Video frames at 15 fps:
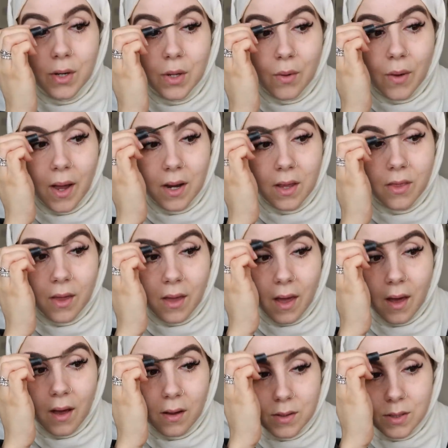do anything
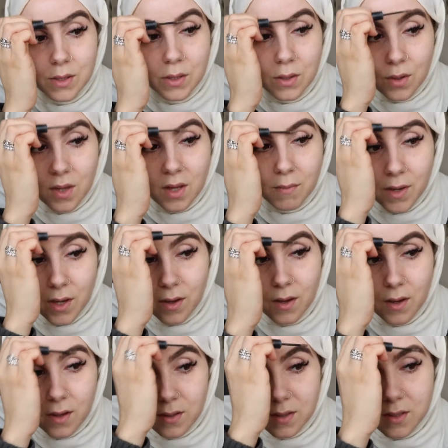else to them
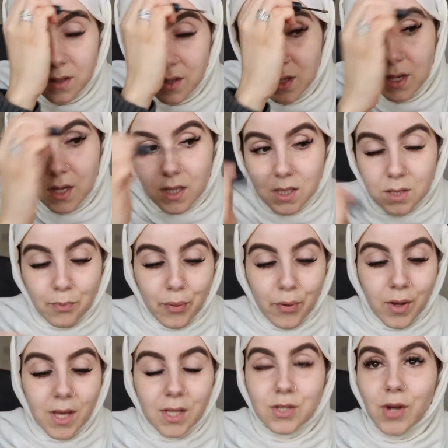because it's
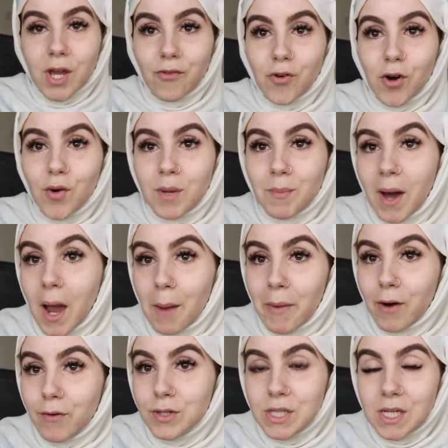pretty straightforward, my
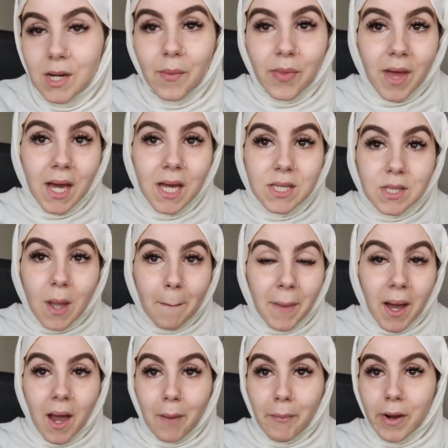eyebrow routine. And that is
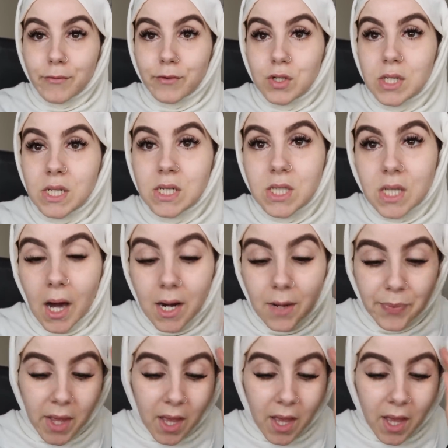my eyebrow routine done.